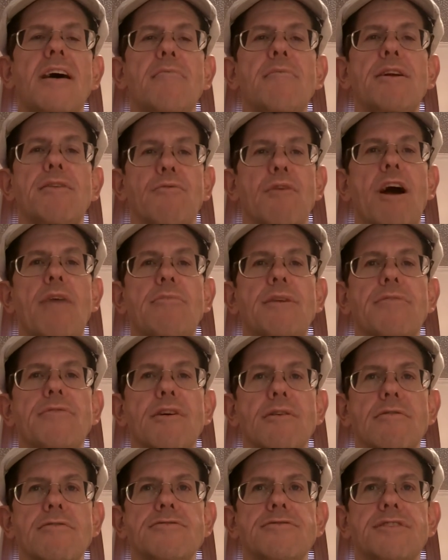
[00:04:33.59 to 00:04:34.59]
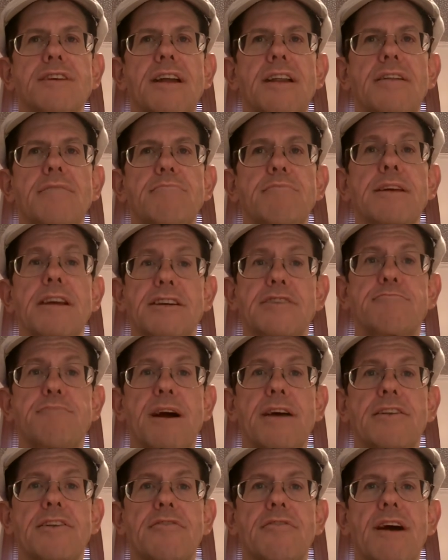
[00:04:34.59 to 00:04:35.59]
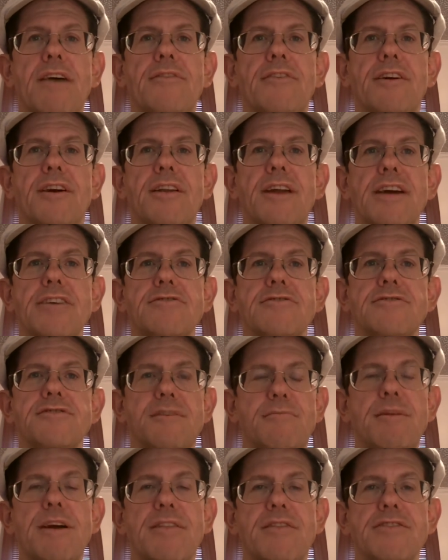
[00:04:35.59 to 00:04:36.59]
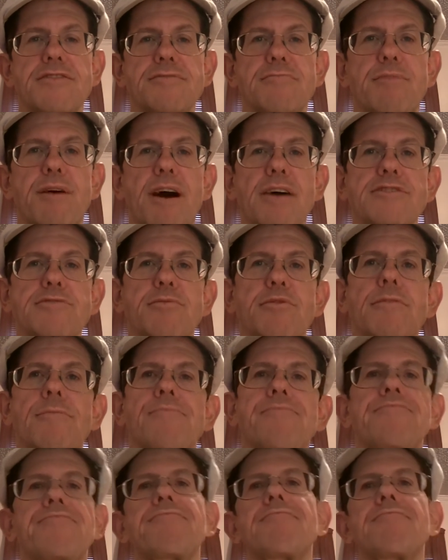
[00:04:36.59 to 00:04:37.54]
Mitt Romney voters can be expected to have the connections that make this impossible,